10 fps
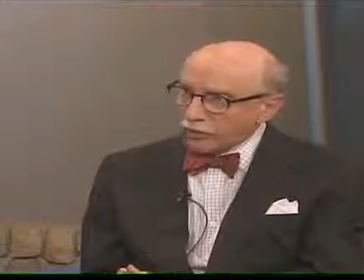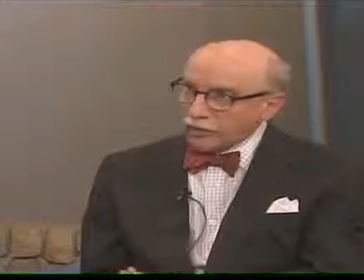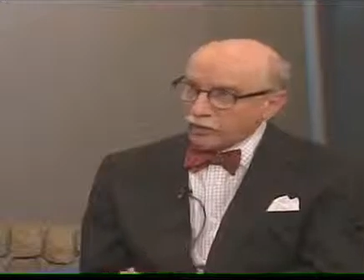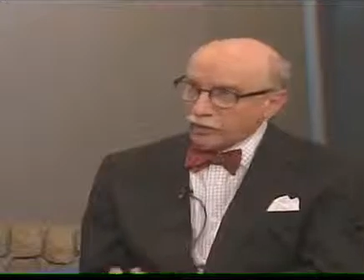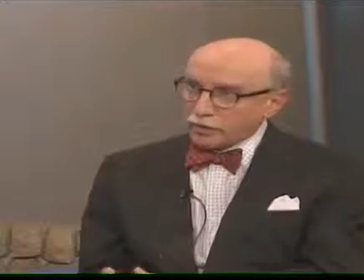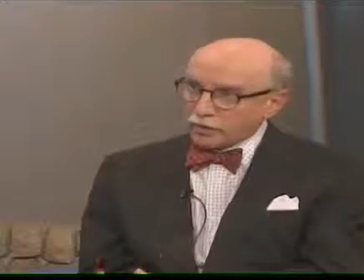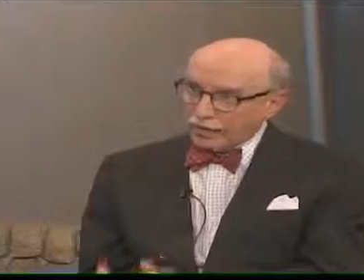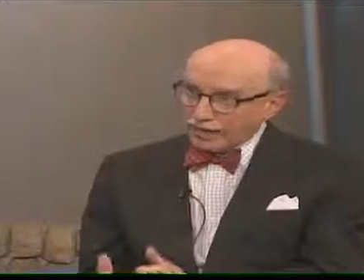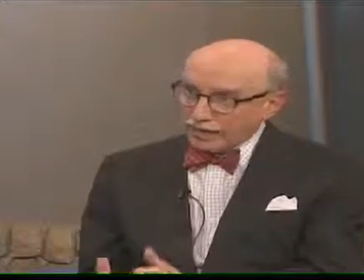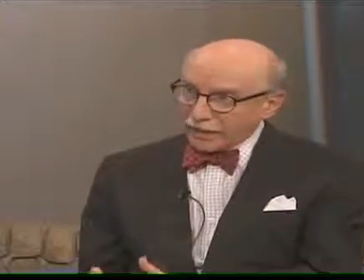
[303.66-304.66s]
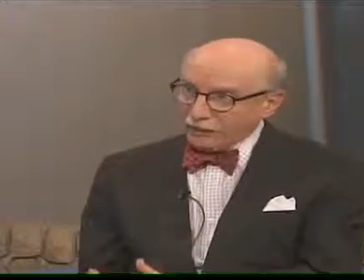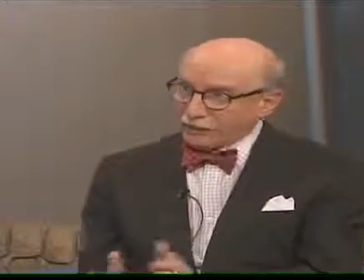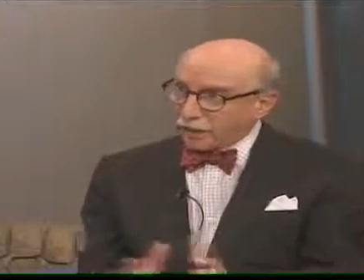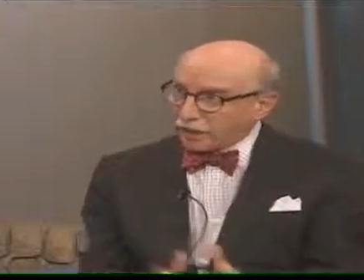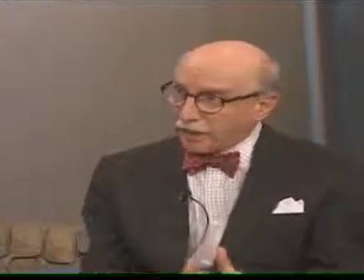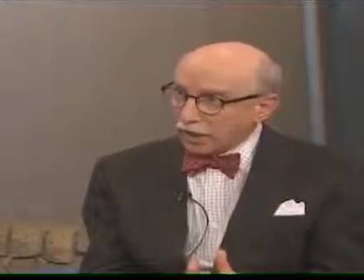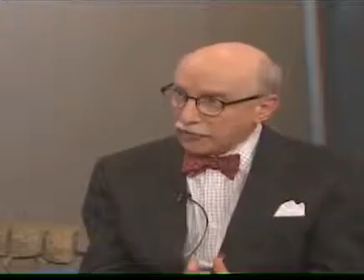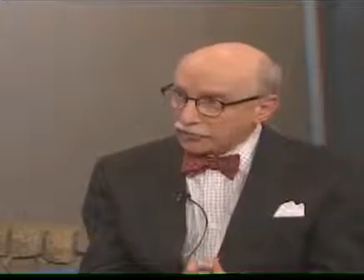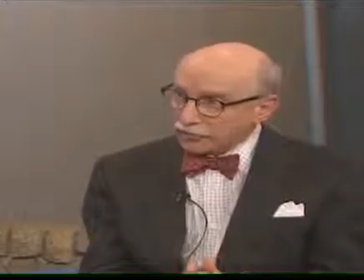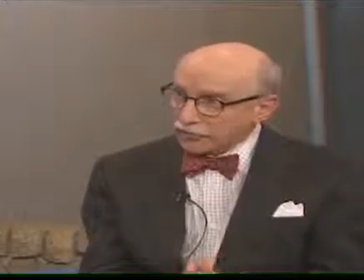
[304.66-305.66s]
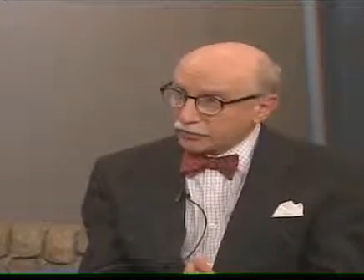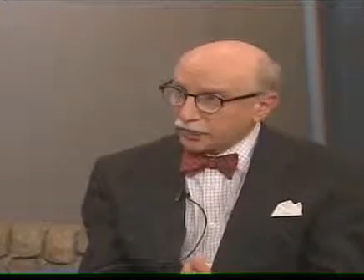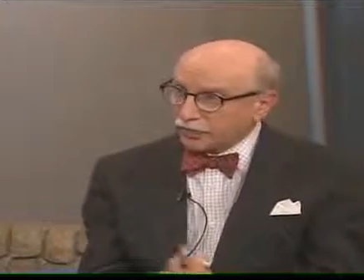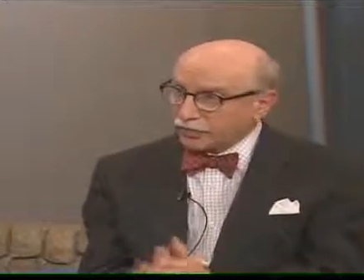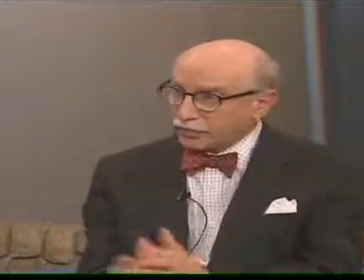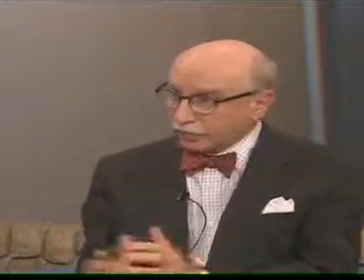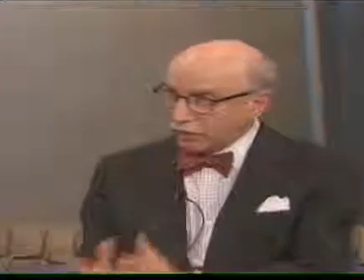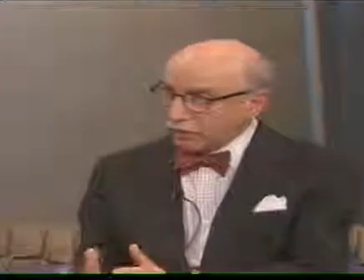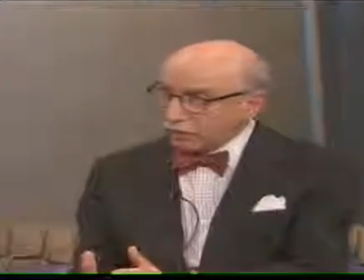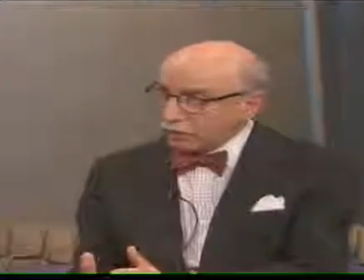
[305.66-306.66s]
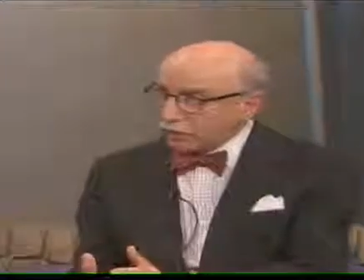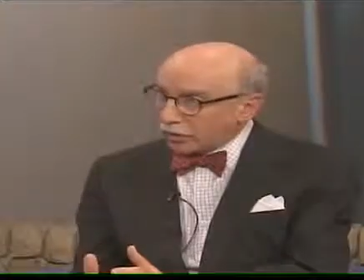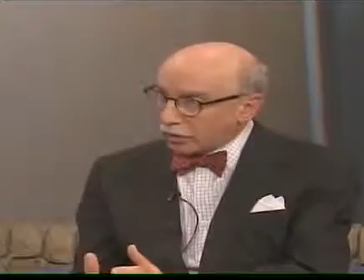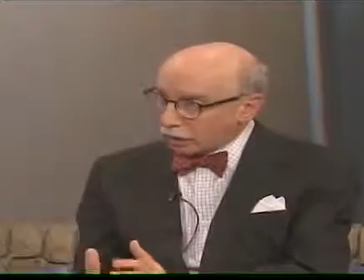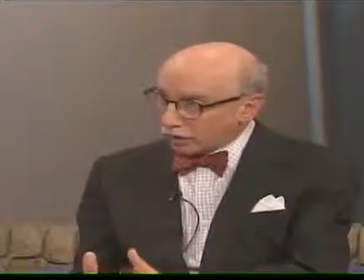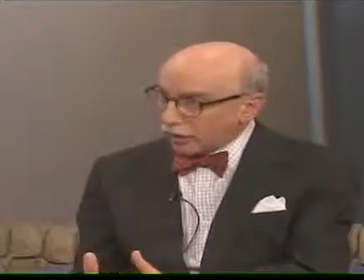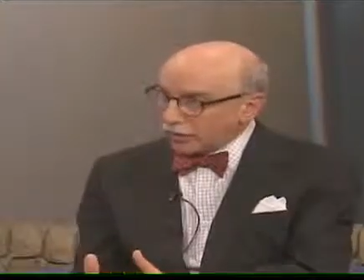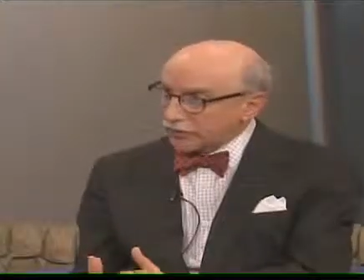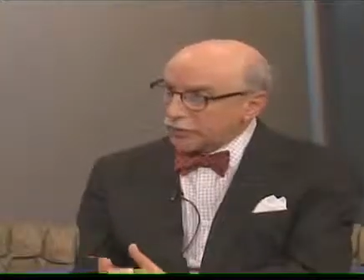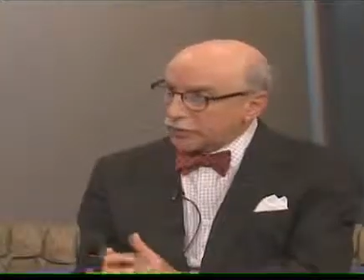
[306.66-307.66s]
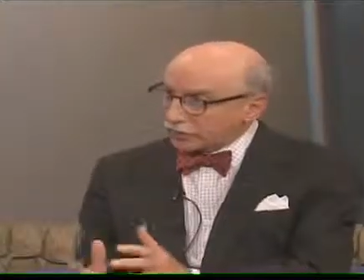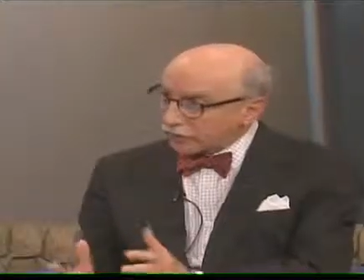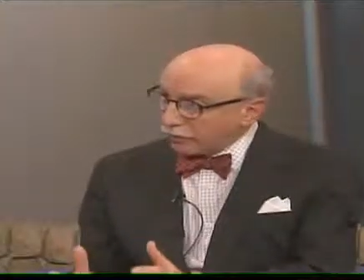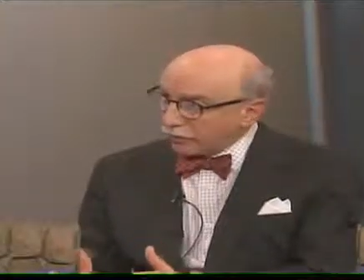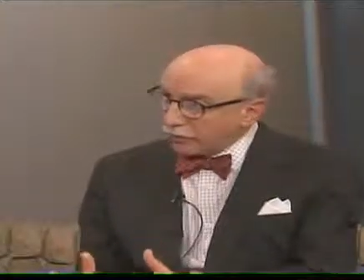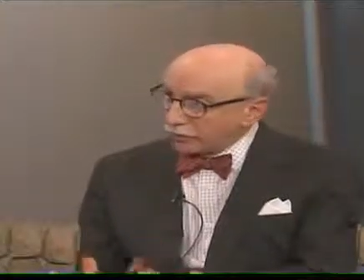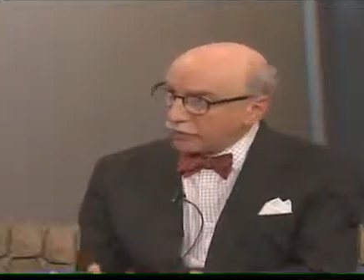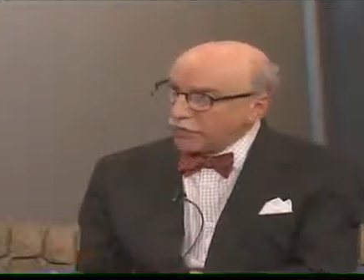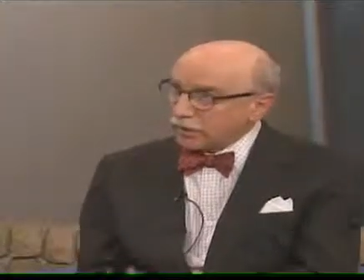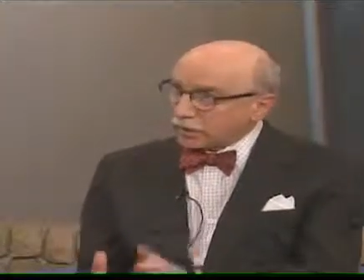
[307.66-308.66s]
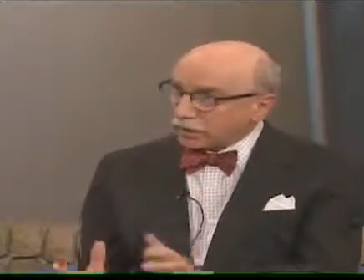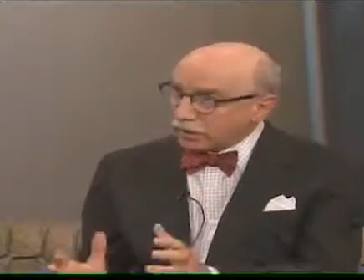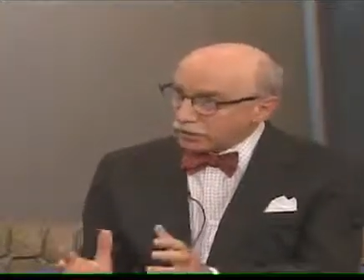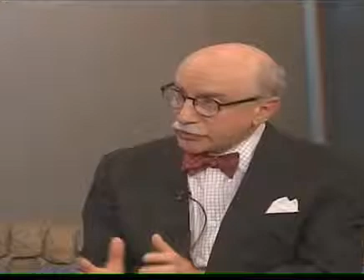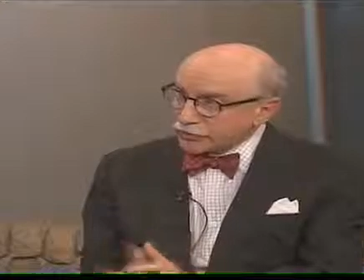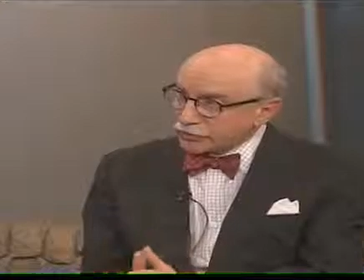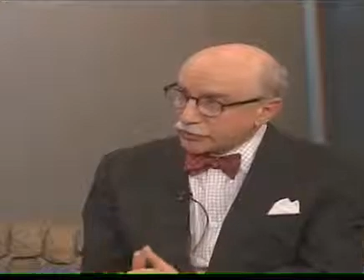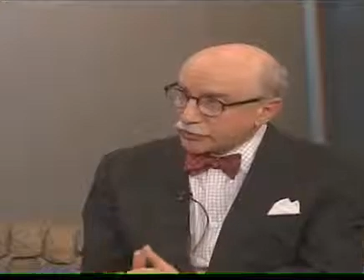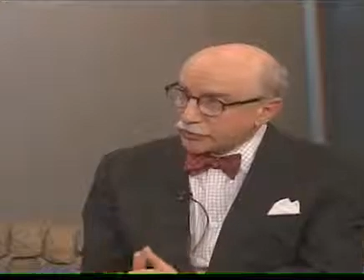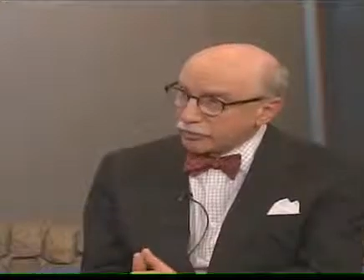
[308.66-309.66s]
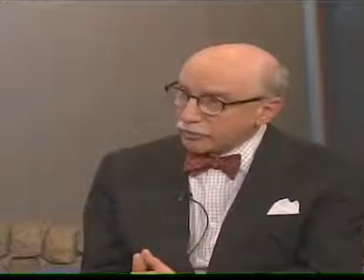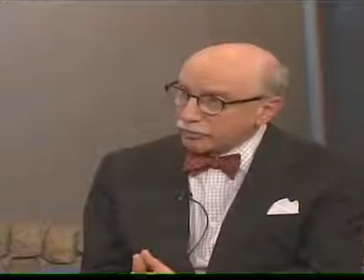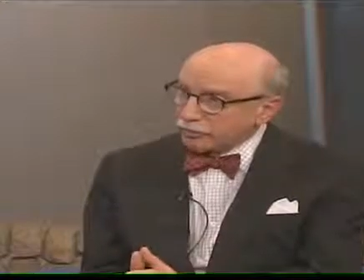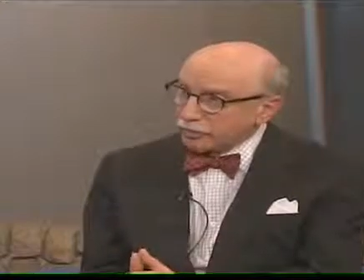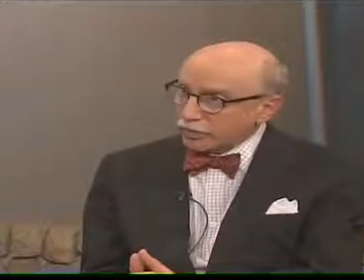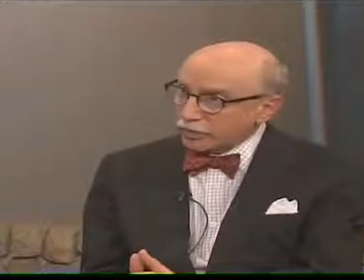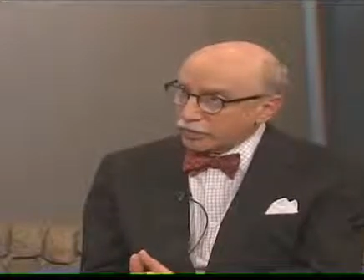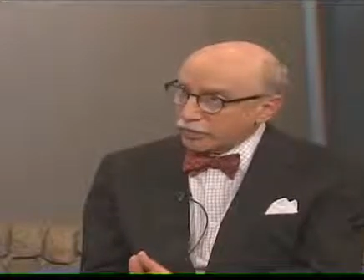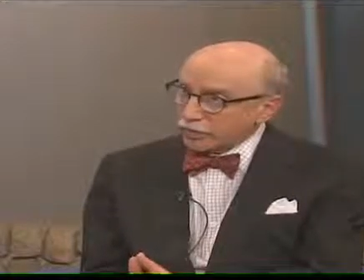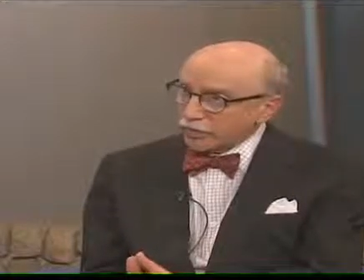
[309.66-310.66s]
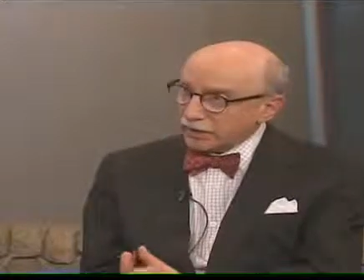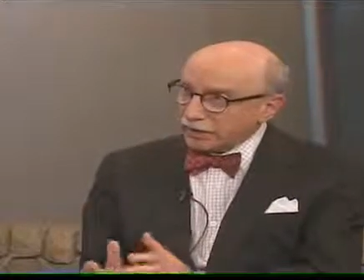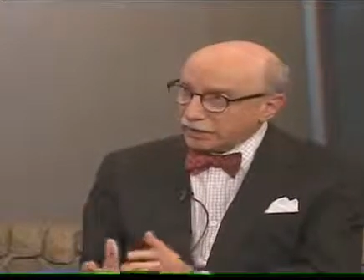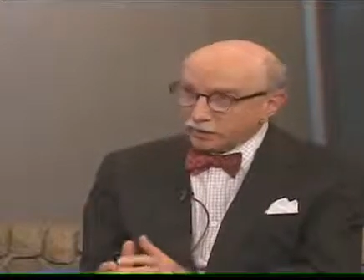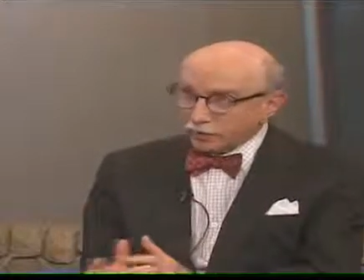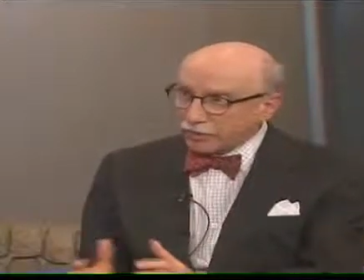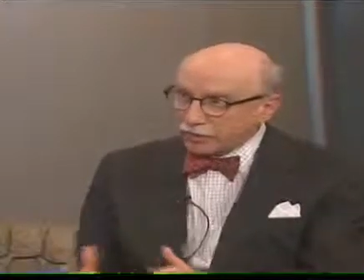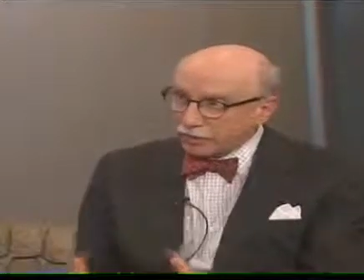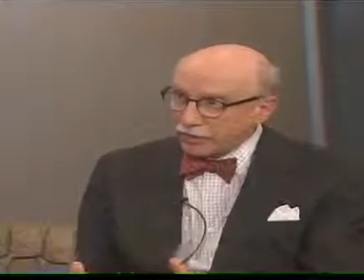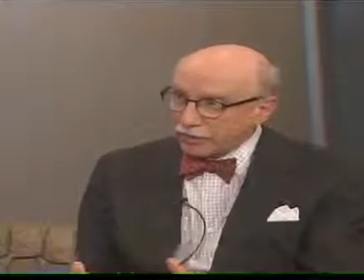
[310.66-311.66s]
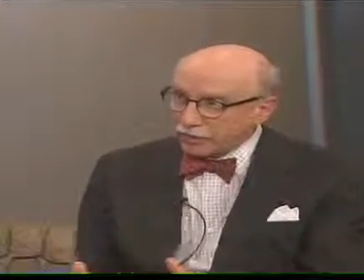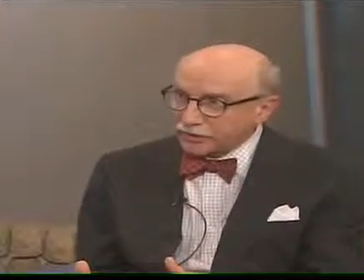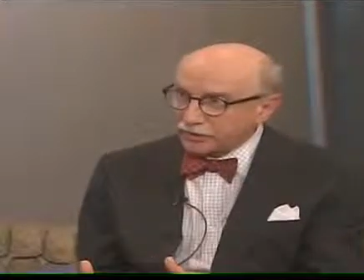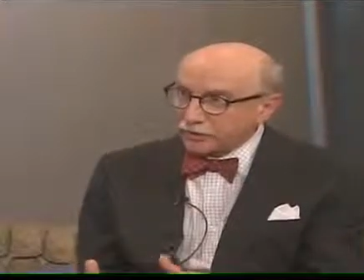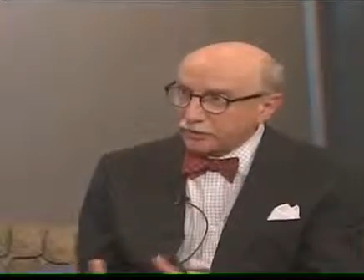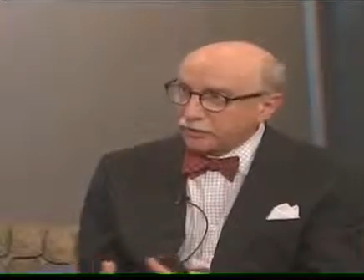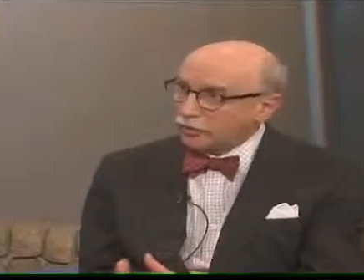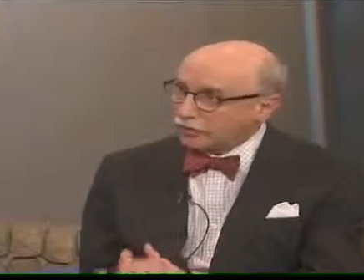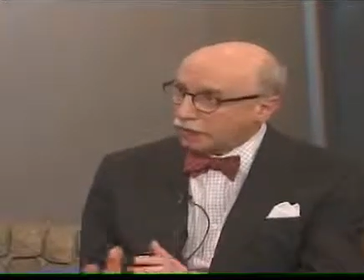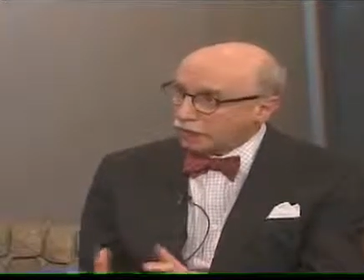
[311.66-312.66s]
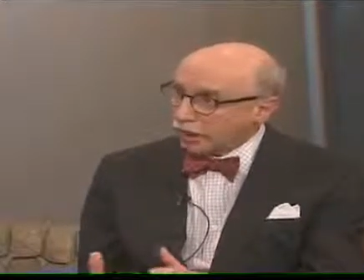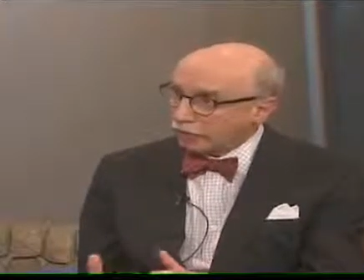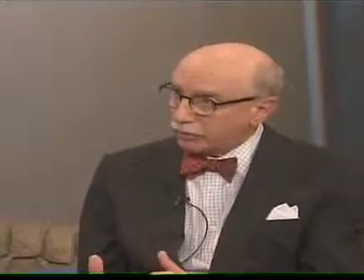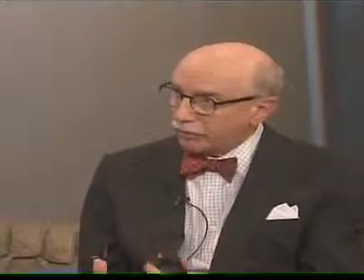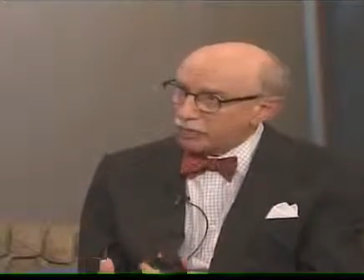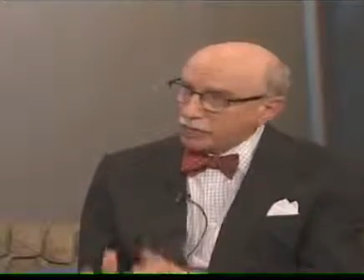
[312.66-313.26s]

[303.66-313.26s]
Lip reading: you either ask the oncologist to try to do some oncology chemotherapy to try to shrink the tumor down before you operate. If it's already spread outside the lung, though, it's not operable.